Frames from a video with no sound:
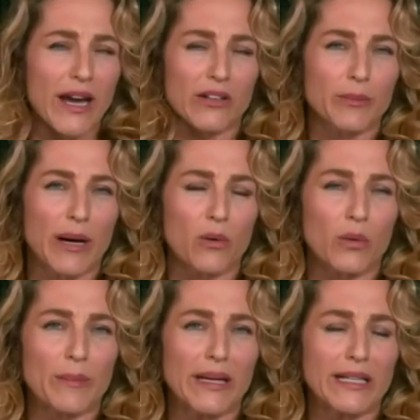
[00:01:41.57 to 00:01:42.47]
care about
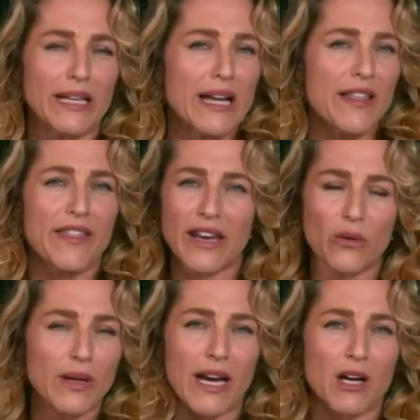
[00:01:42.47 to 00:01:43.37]
women, they
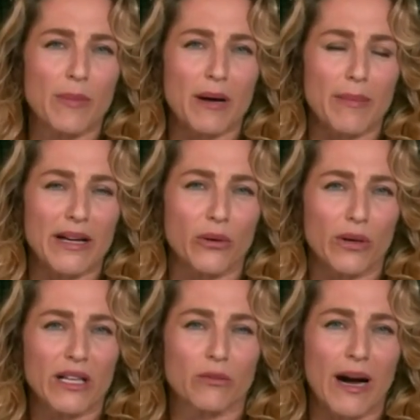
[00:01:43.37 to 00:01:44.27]
don't care about
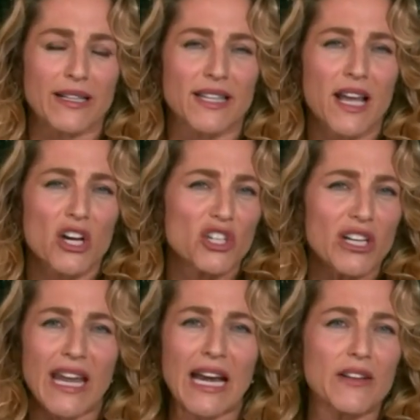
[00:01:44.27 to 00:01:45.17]
minority rights.
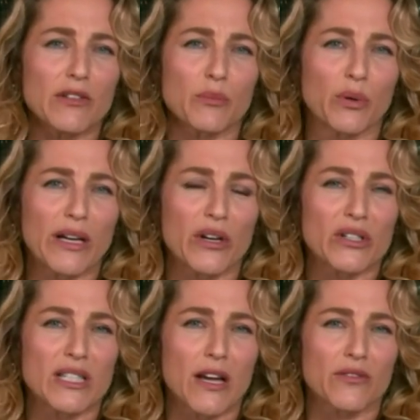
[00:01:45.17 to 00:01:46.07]
She can't even bring
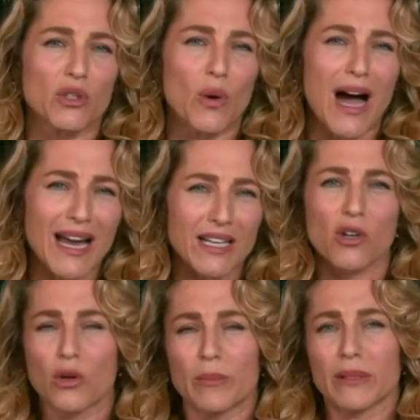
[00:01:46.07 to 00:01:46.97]
herself to
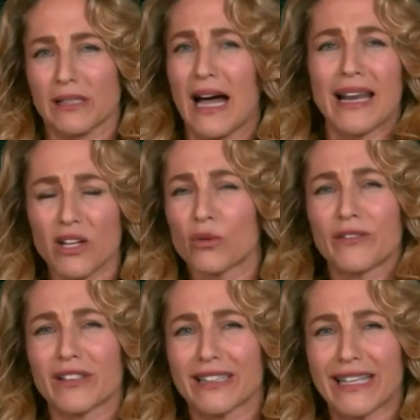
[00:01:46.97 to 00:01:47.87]
unequivoc
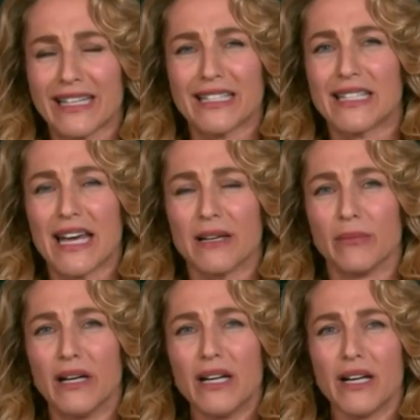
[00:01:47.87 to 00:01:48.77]
unequivocally
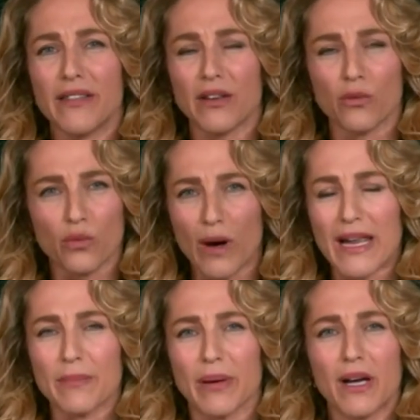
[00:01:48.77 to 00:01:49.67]
condemn the
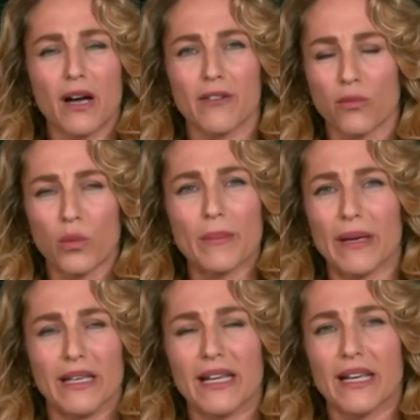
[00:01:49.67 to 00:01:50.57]
rape of
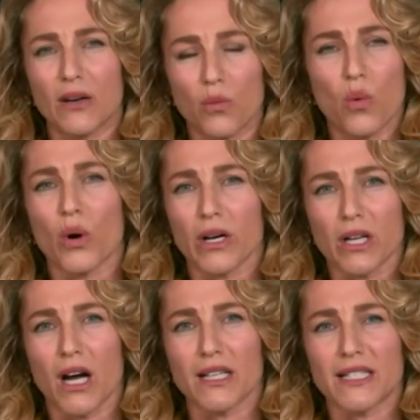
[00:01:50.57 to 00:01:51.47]
women in a war
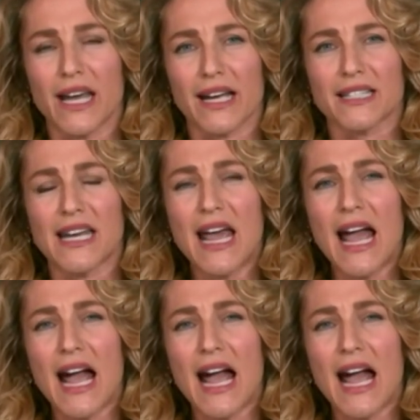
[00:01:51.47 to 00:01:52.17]
context.